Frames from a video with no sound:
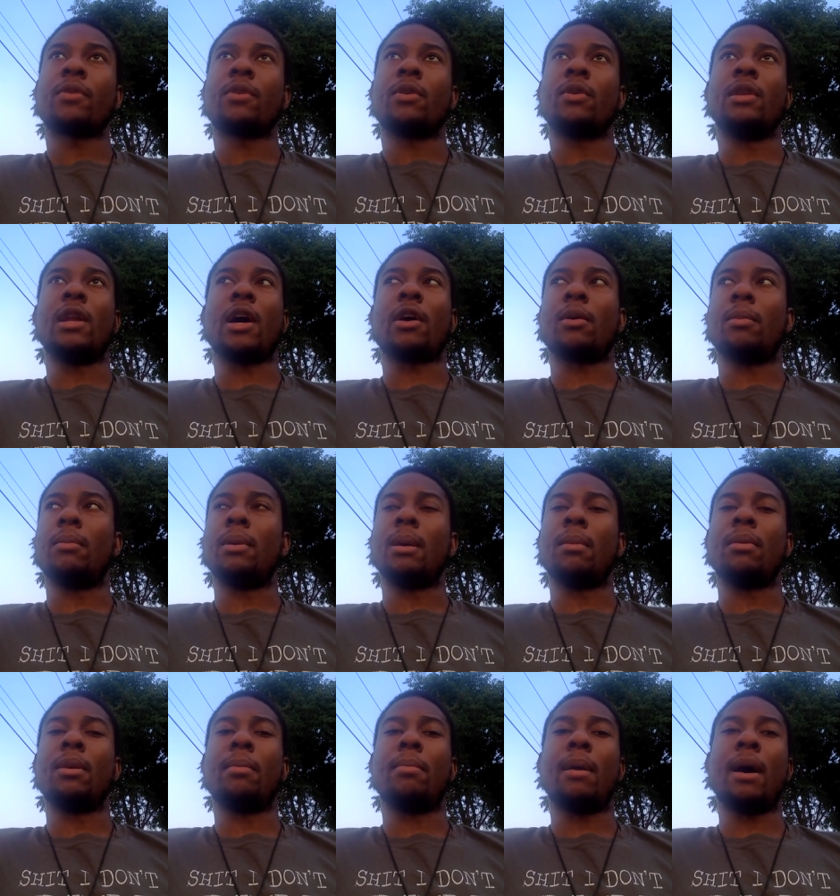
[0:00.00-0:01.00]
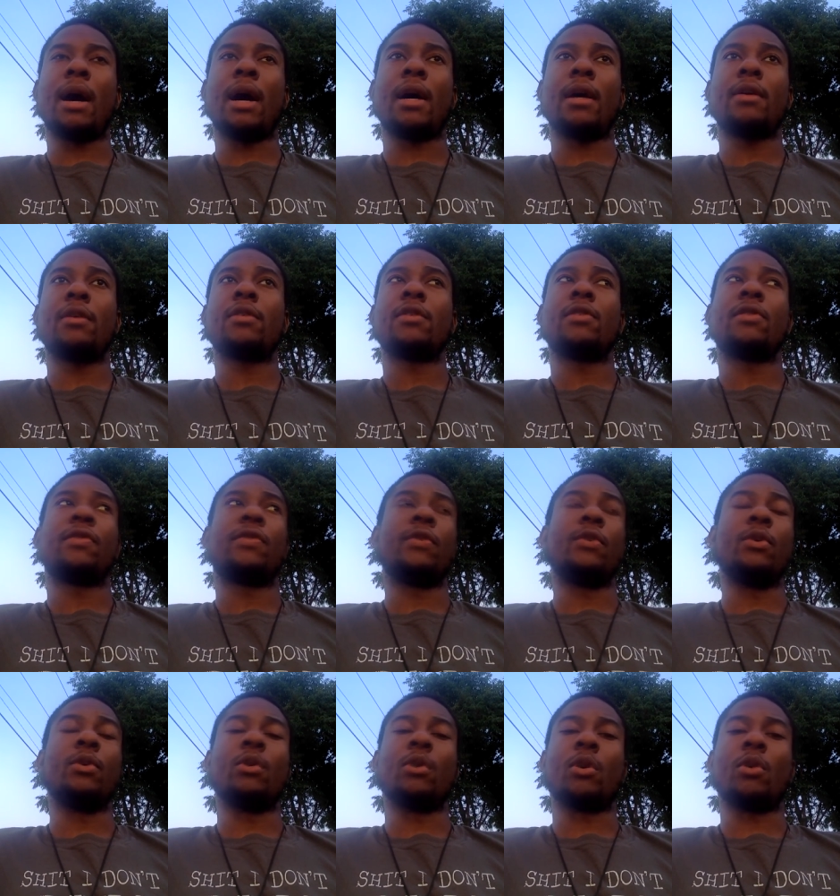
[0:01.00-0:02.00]
you're not going to be able to buy
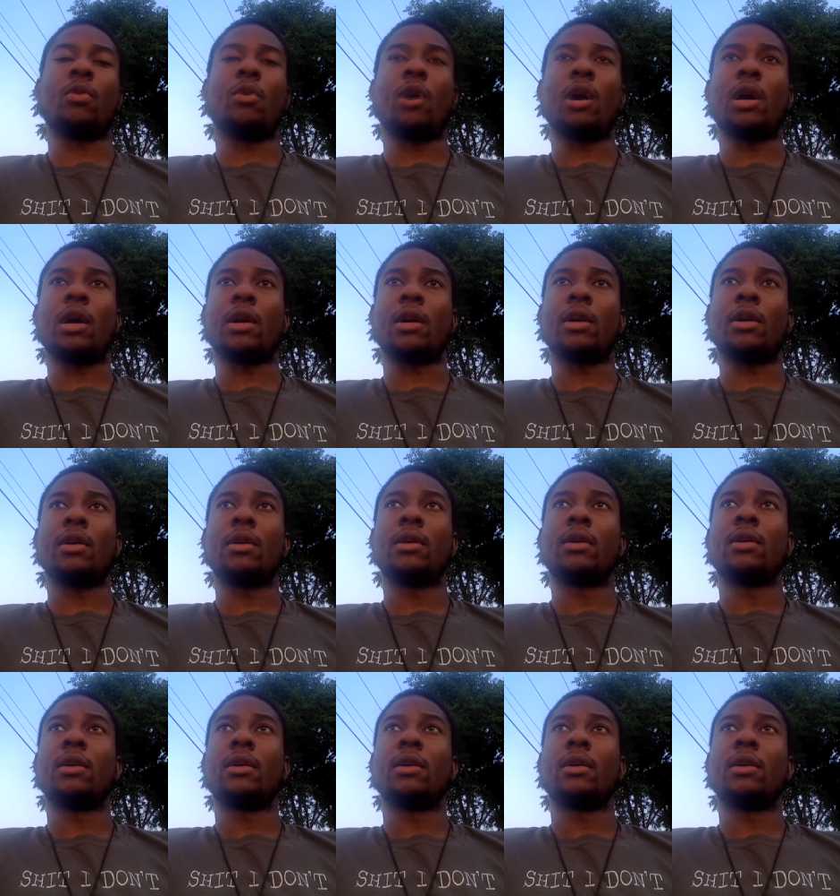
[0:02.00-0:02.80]
food or water